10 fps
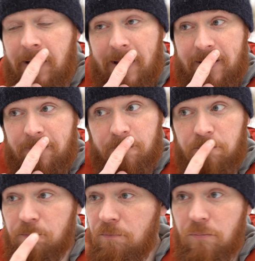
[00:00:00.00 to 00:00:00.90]
And
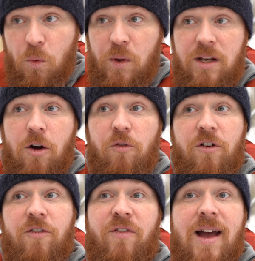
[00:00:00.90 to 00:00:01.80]
we know
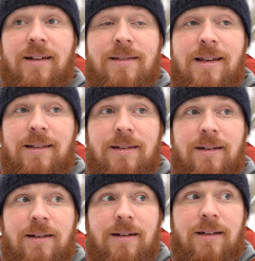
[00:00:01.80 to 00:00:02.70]
for a fact
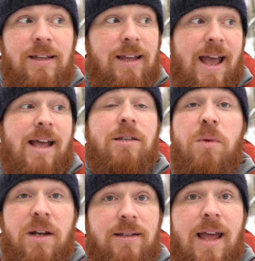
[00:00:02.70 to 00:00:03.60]
that he has
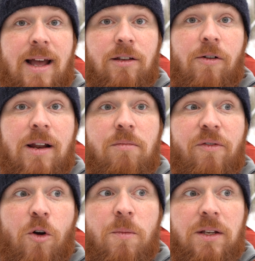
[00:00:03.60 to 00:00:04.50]
been attacked already
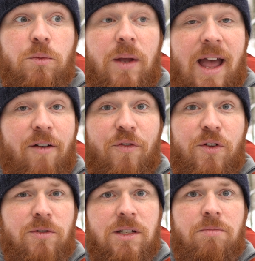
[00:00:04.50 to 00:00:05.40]
before, because
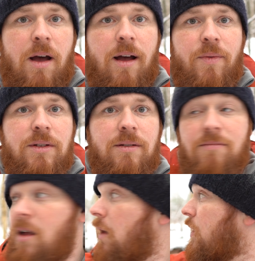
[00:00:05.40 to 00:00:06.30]
there's a spot
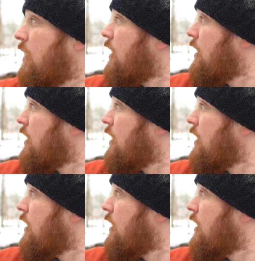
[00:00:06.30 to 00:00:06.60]
on